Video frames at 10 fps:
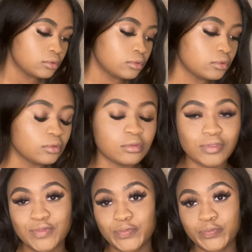I
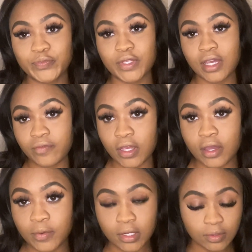forgot
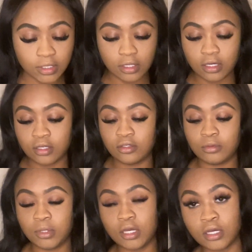what I was saying,
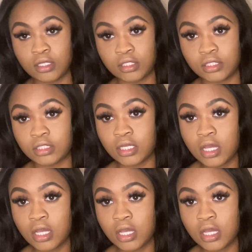to be honest.